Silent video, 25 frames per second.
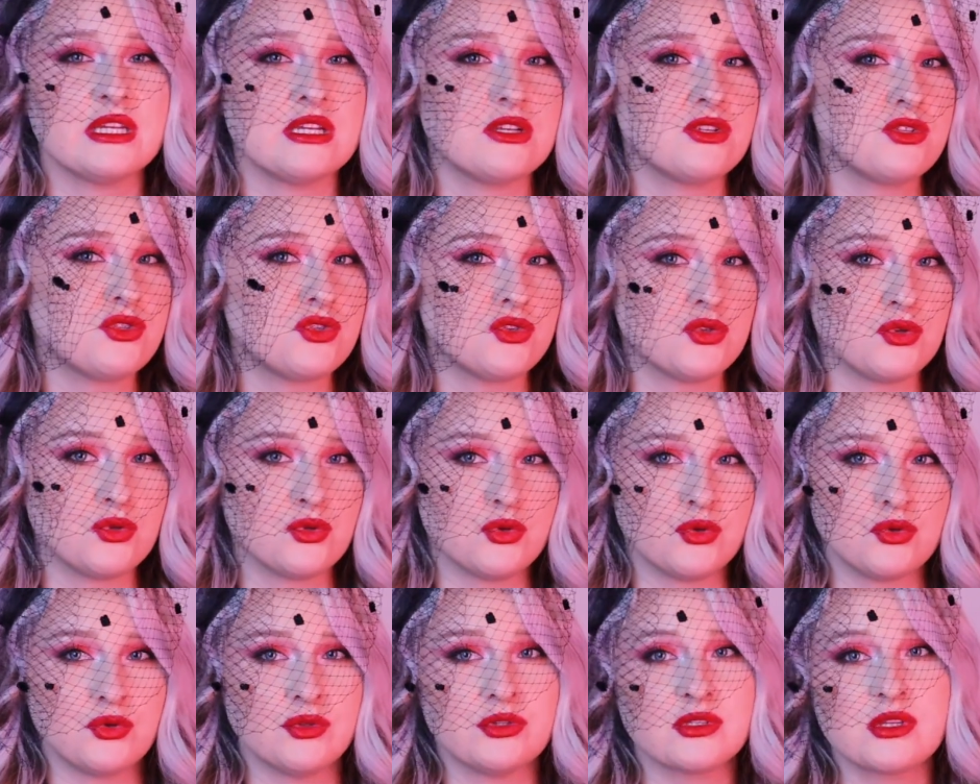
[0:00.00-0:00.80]

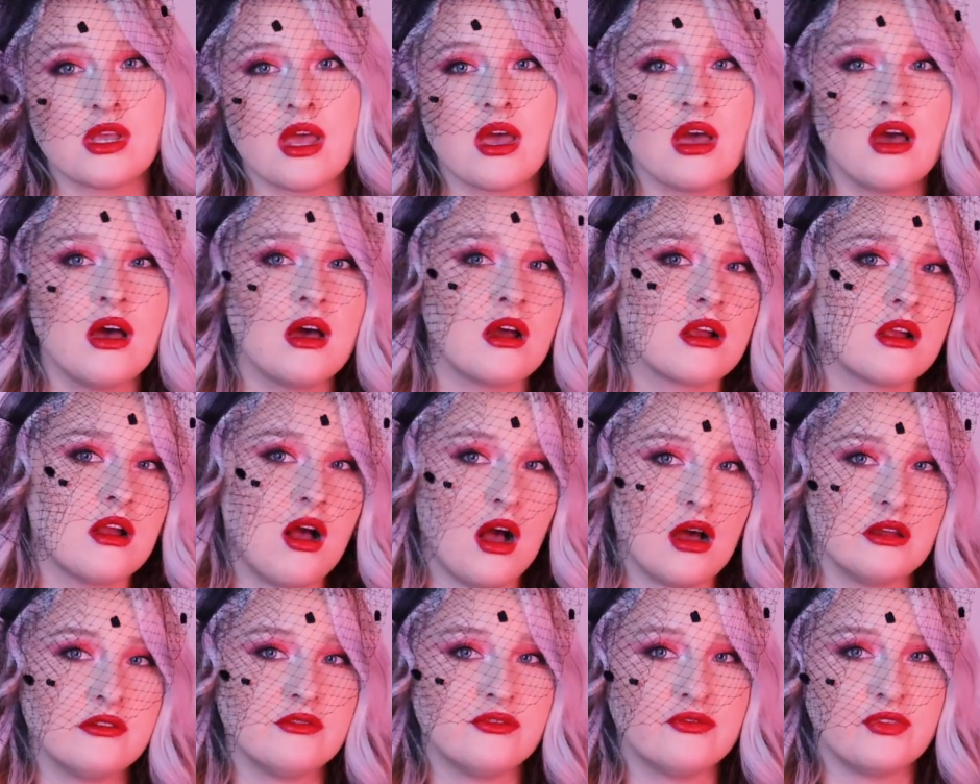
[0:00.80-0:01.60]
exudes
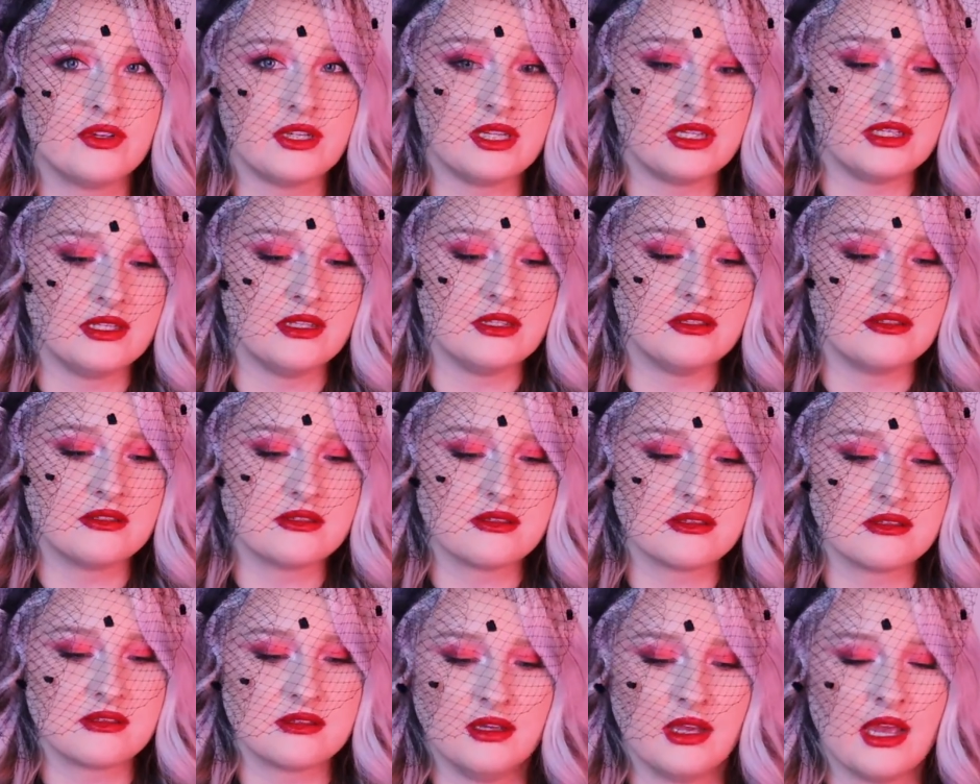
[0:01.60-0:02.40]

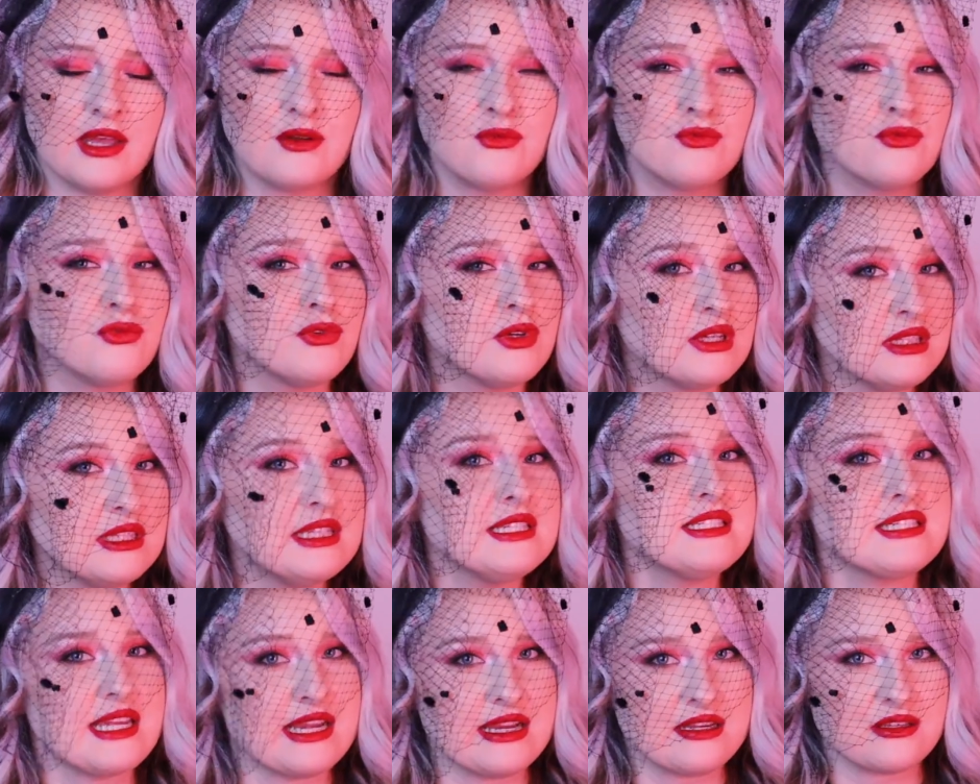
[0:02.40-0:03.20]
confidence and really
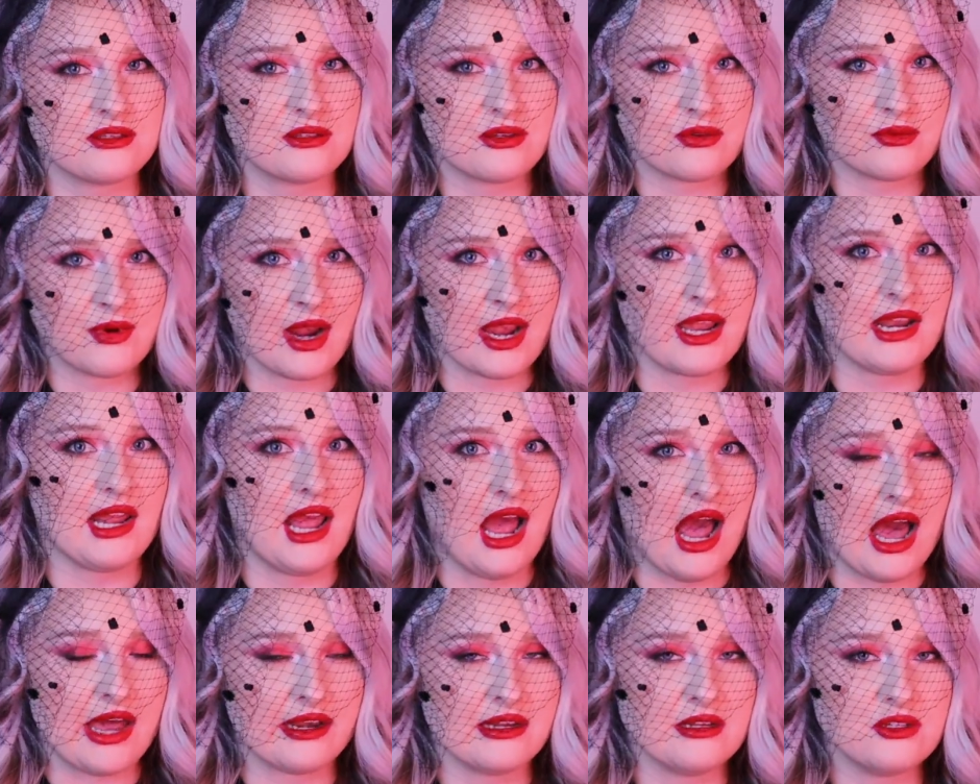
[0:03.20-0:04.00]
takes the right
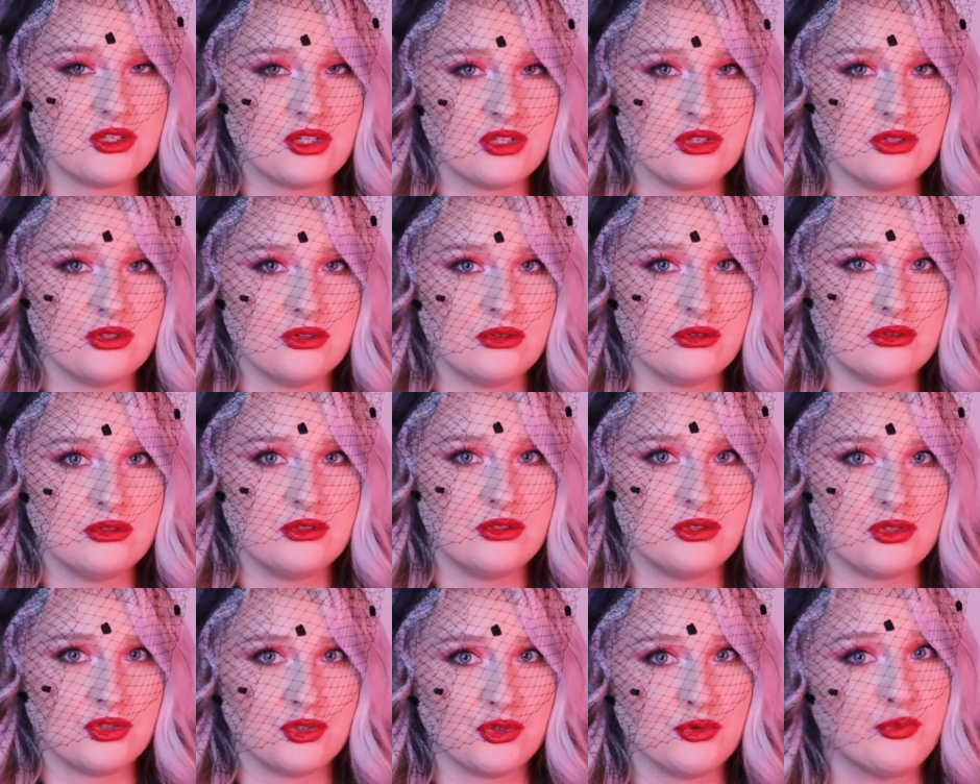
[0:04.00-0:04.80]
attitude
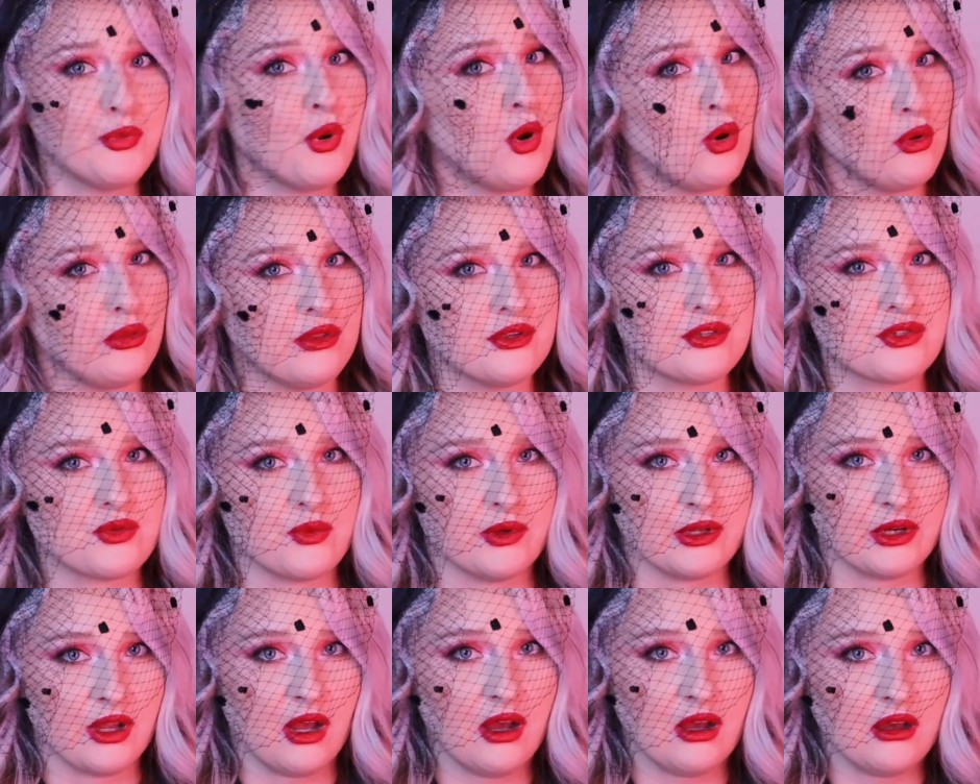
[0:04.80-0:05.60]
to pull this
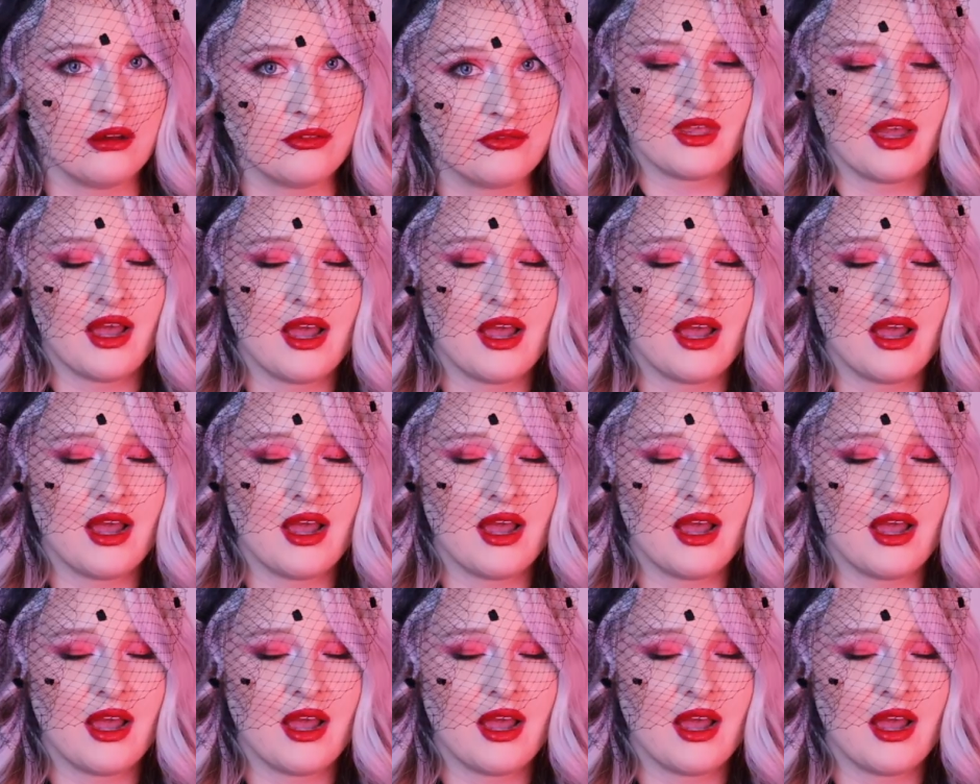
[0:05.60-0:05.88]
one off.